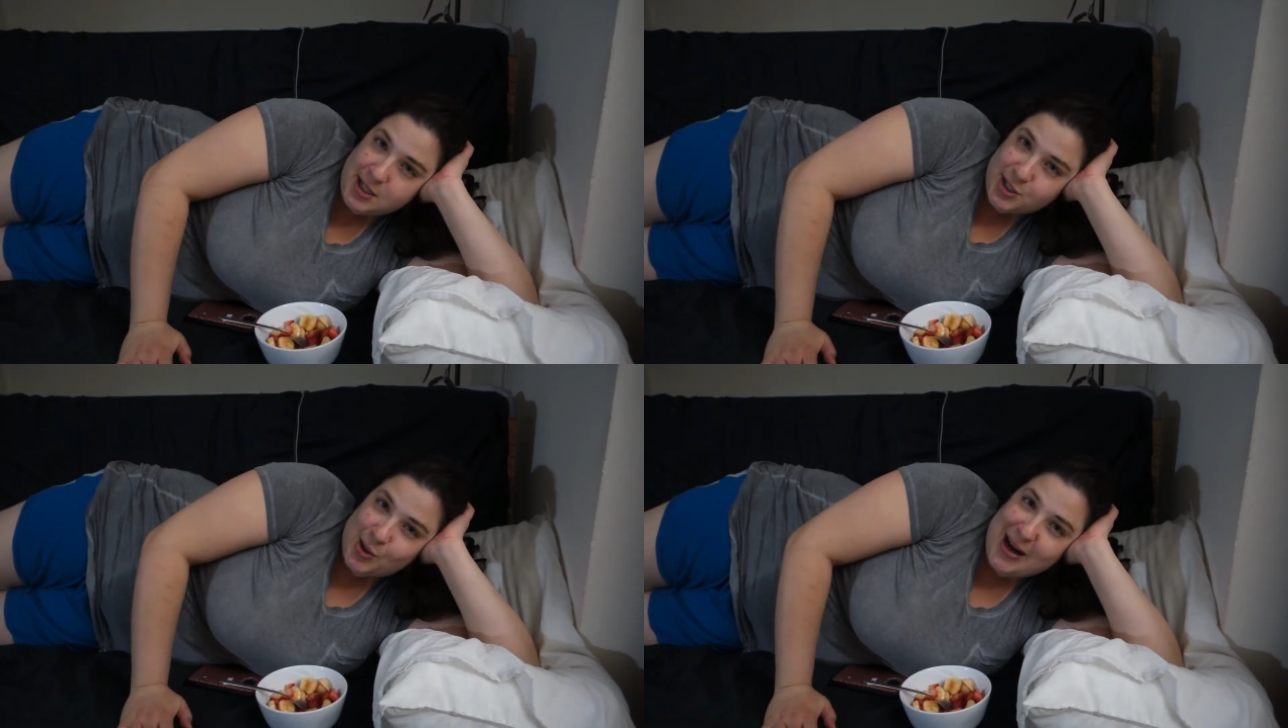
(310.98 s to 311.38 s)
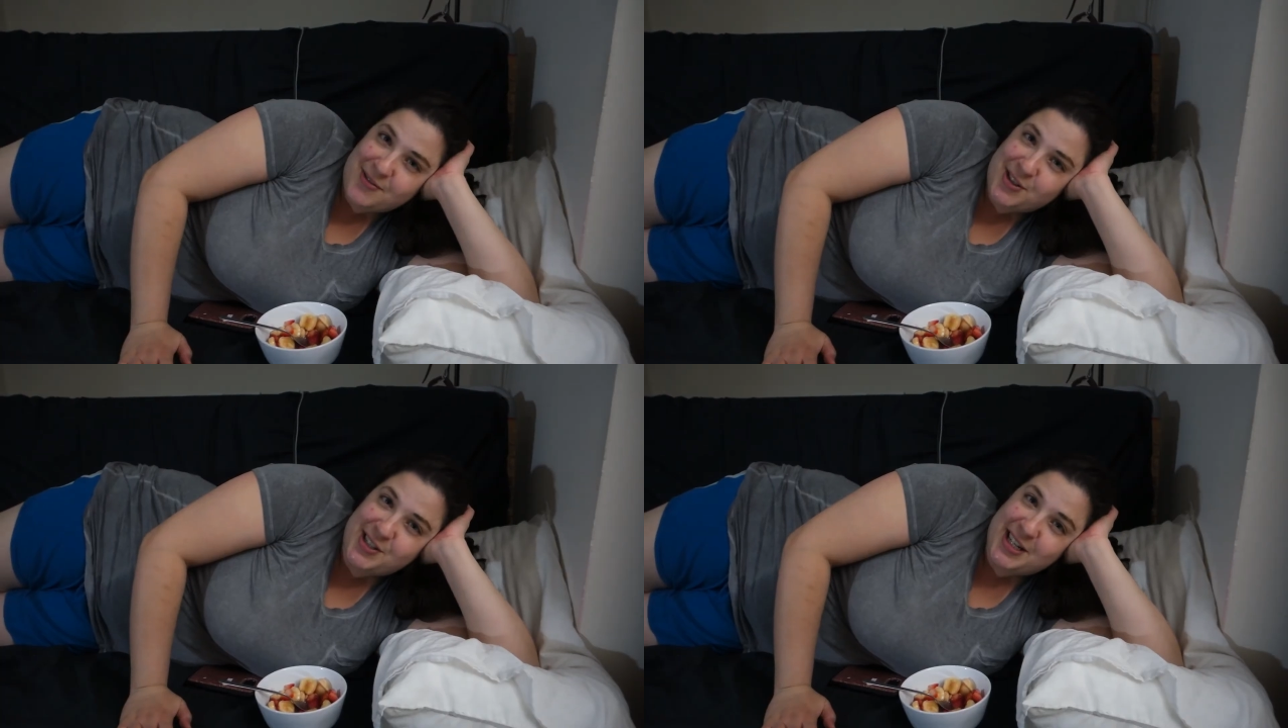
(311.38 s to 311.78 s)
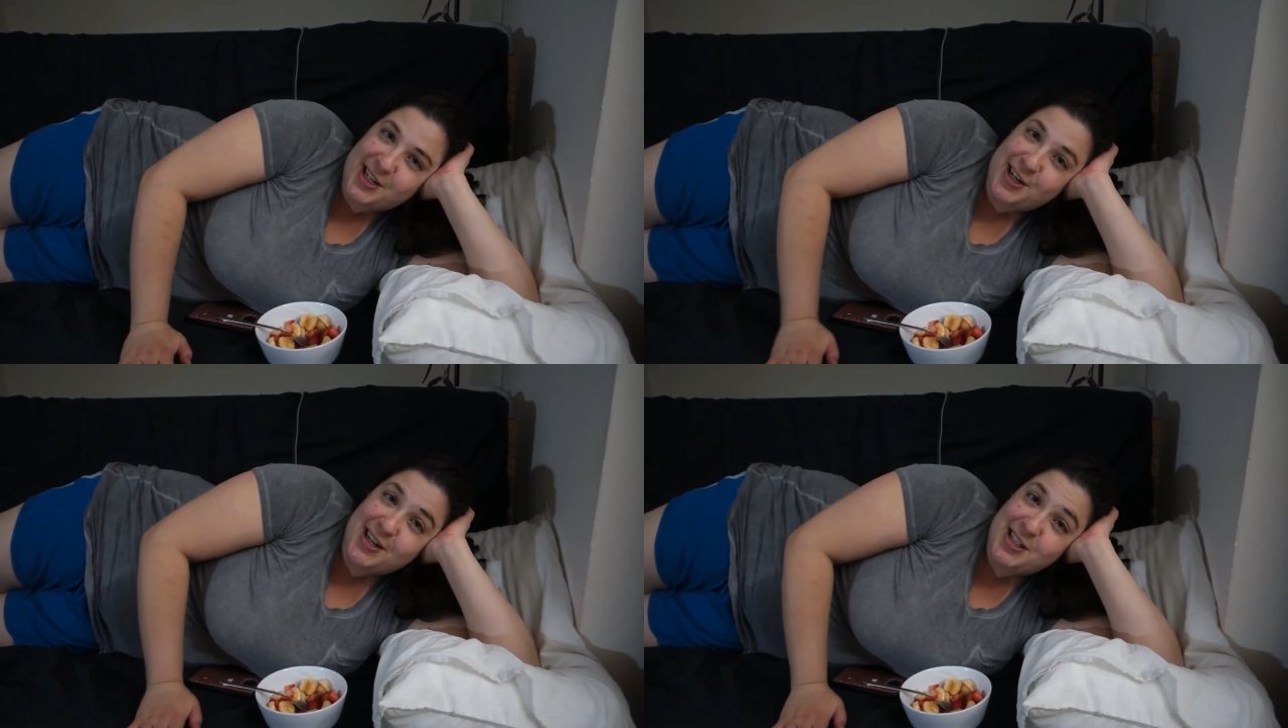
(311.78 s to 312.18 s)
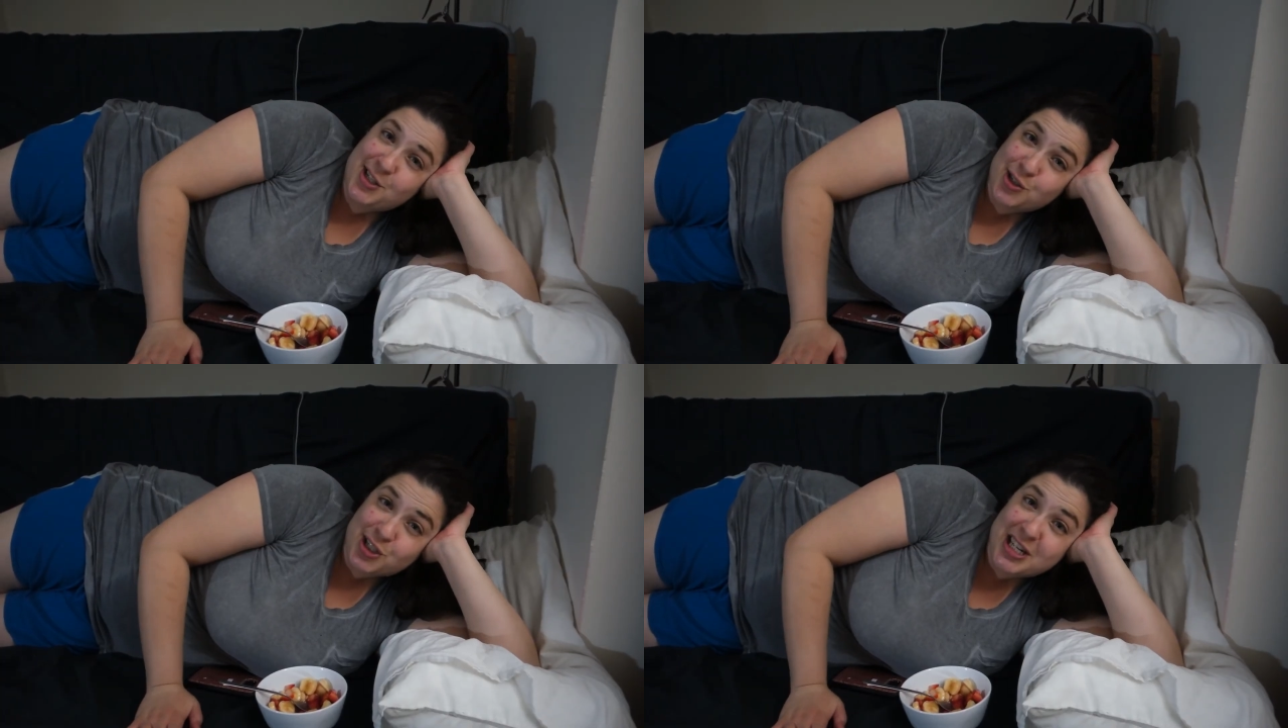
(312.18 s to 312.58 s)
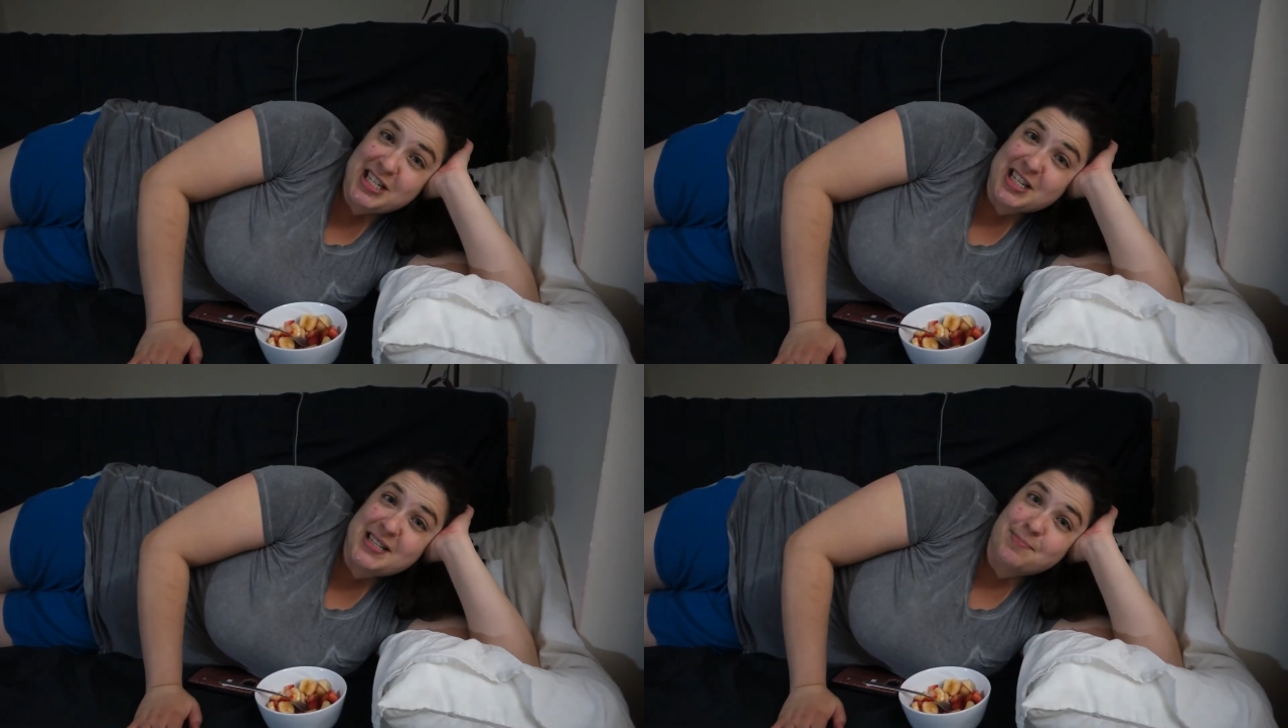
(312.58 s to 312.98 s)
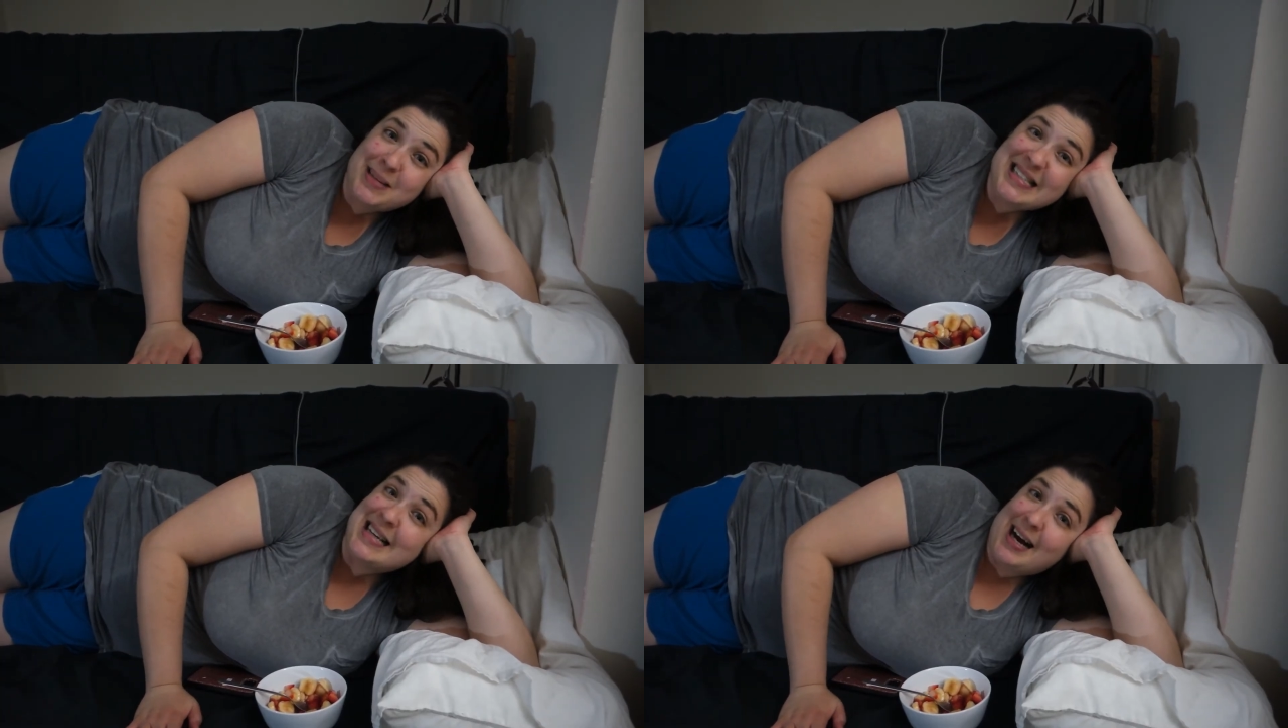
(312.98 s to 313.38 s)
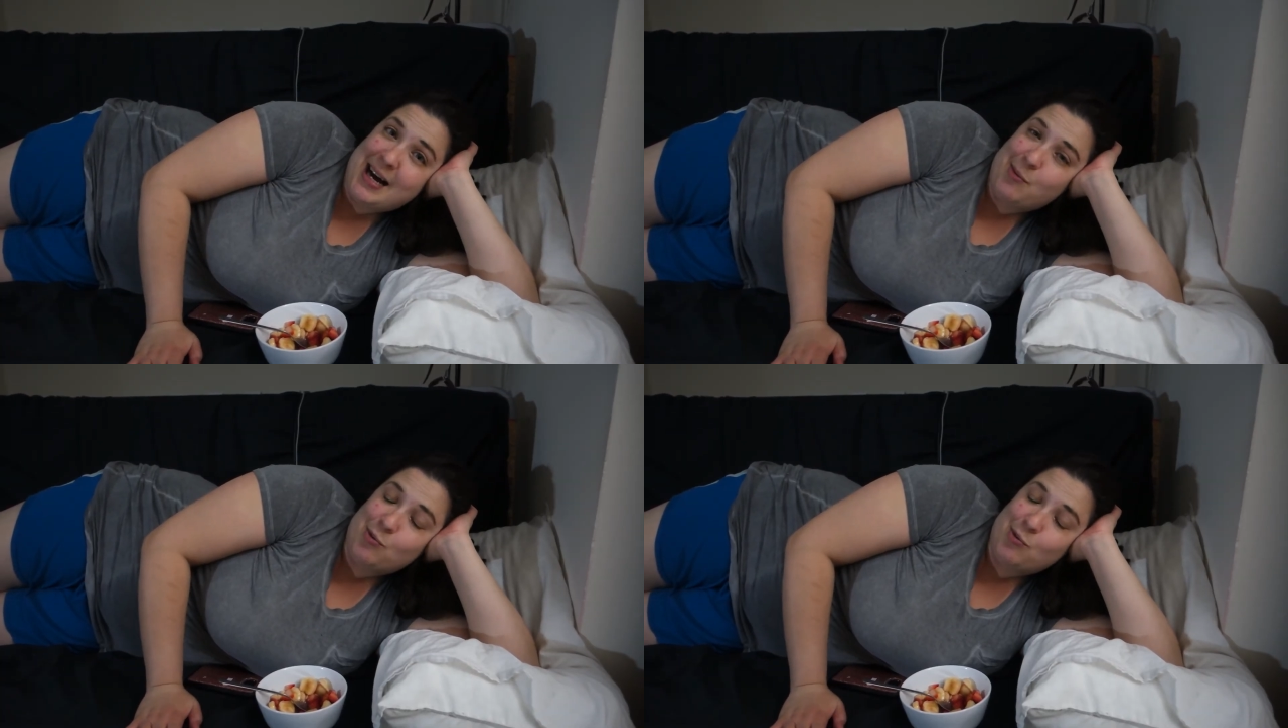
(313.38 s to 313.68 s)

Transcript: So after dinner, it's usually just me time,